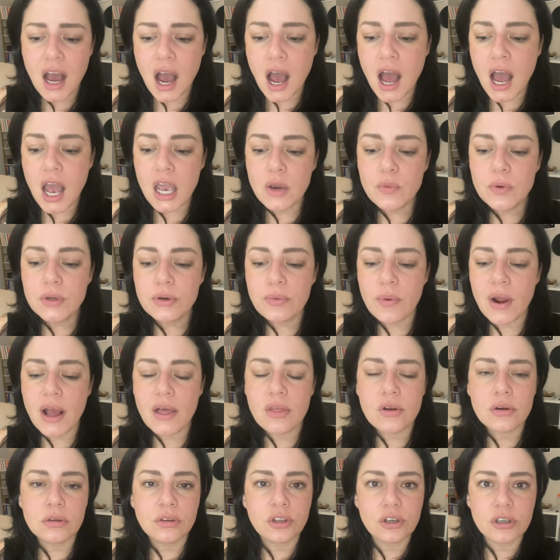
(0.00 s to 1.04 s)
I would
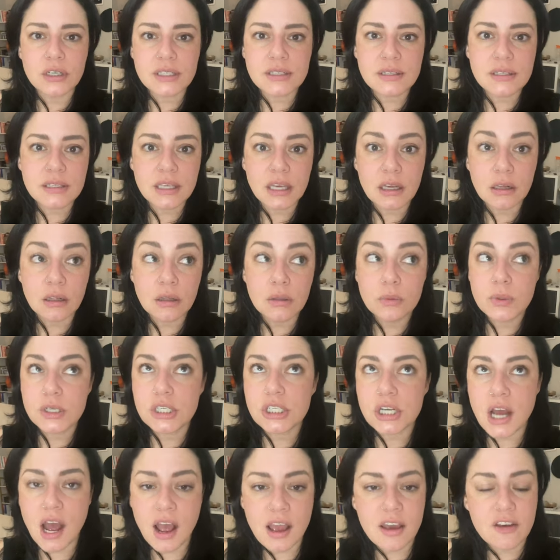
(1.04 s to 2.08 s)
rather learn a skill, which
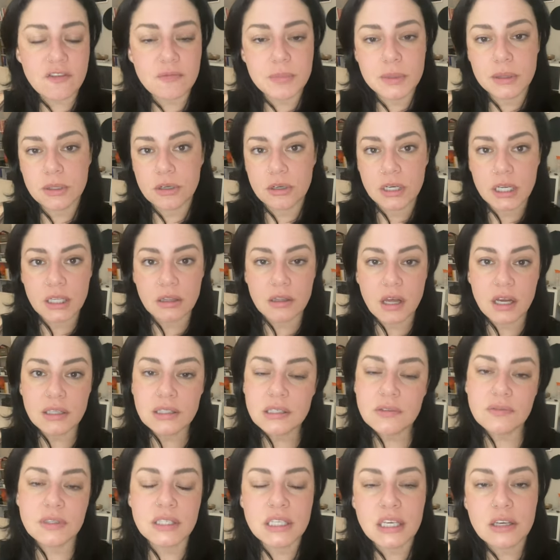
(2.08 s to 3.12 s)
I have been learning lots
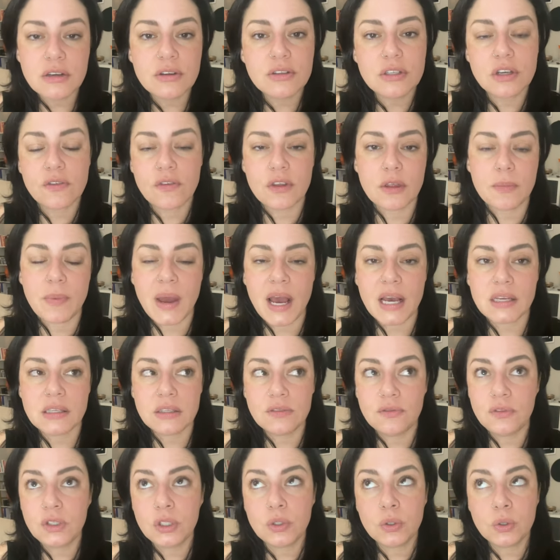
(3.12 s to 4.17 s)
of skills over the past
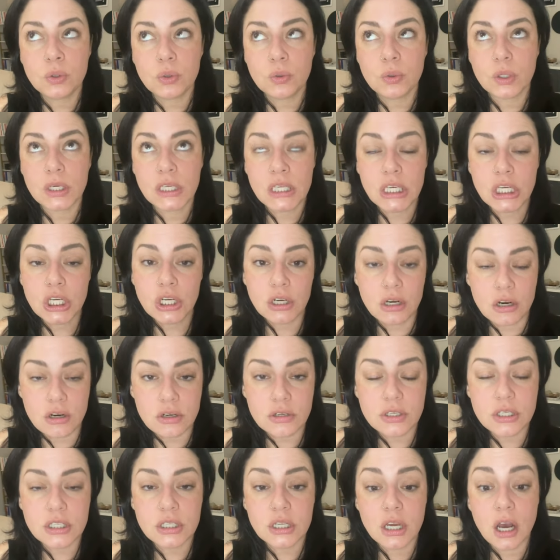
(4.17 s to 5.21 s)
few
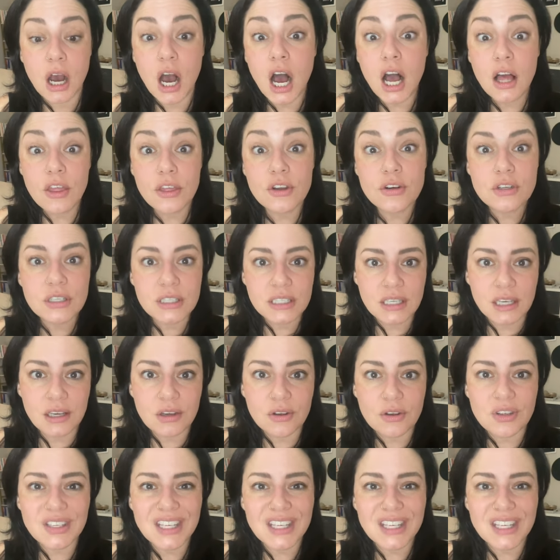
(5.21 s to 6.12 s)
years, other skills